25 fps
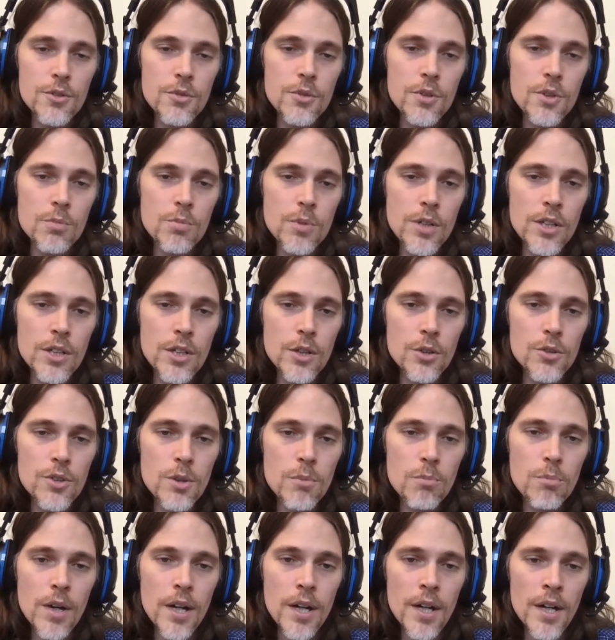is being used in.
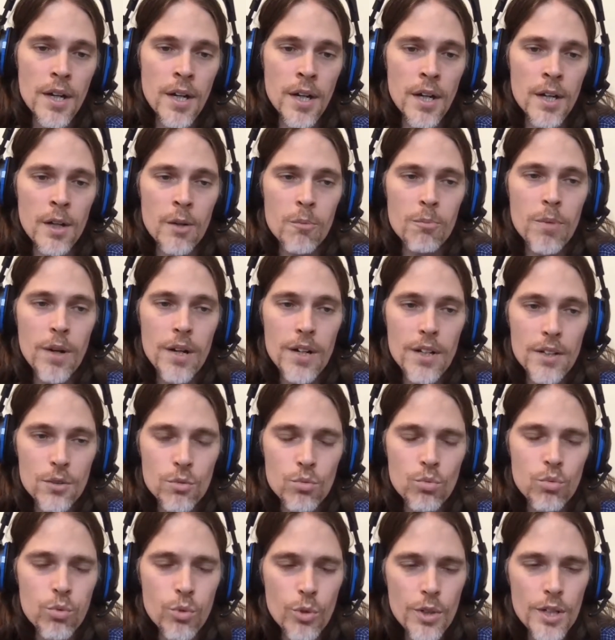But but it's
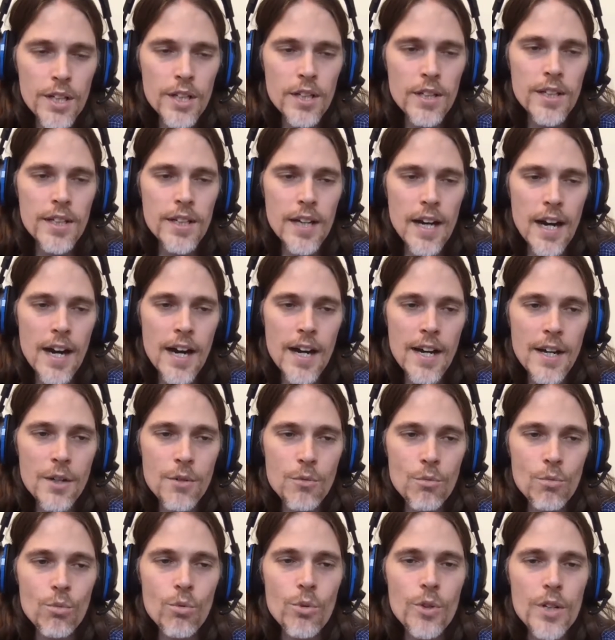really, I
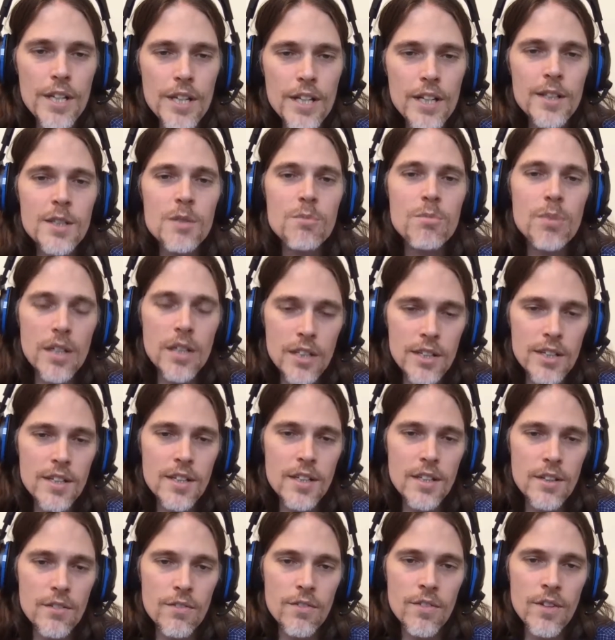really
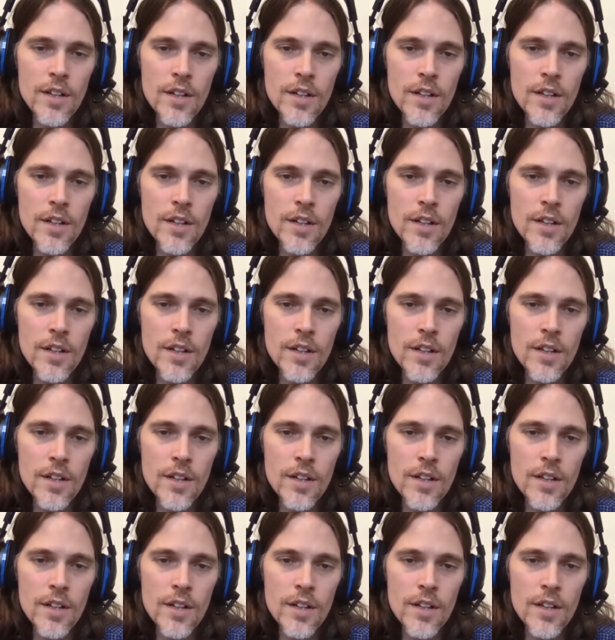believe